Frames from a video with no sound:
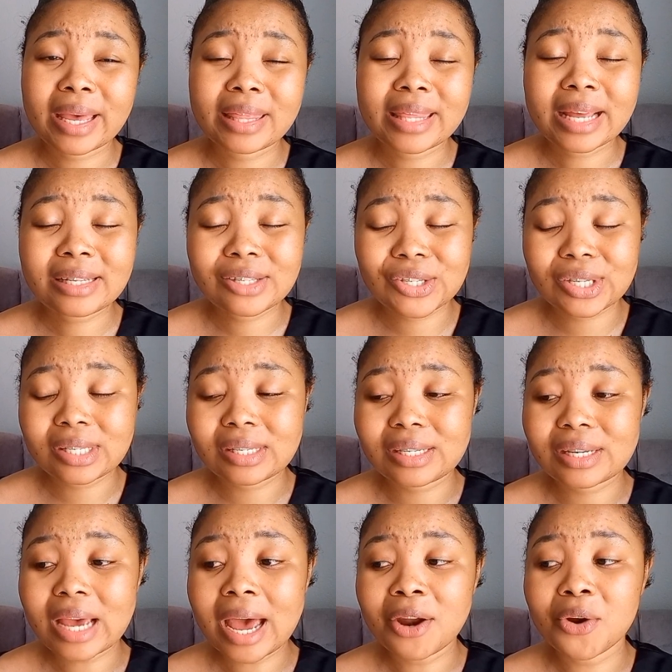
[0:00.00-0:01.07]
And that's just,
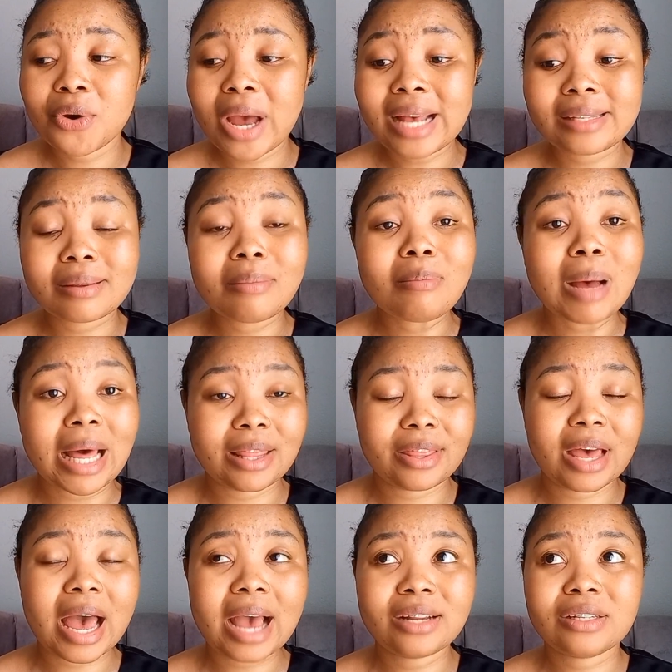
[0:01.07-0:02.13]
I don't know, as a mother,
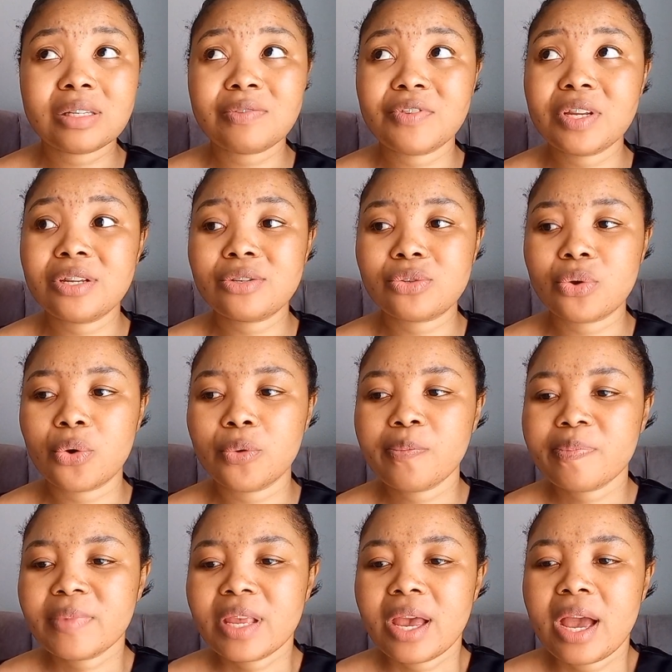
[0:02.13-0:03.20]
I just feel as though,
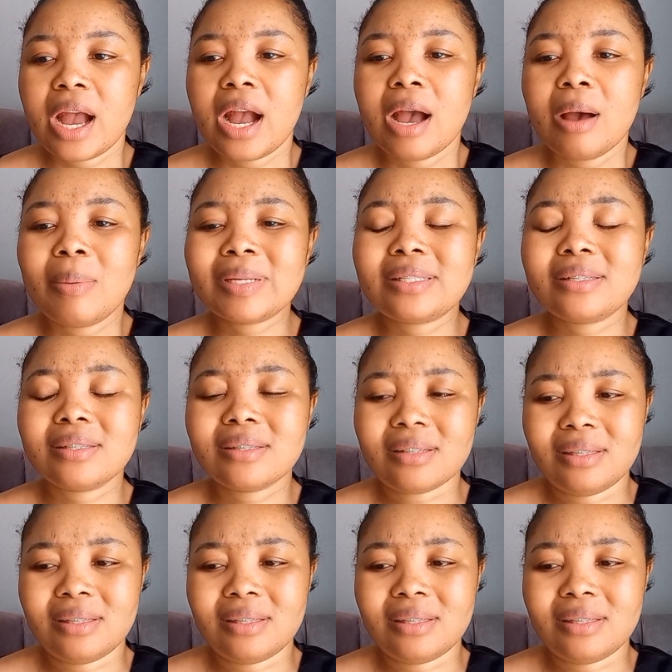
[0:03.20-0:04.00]
but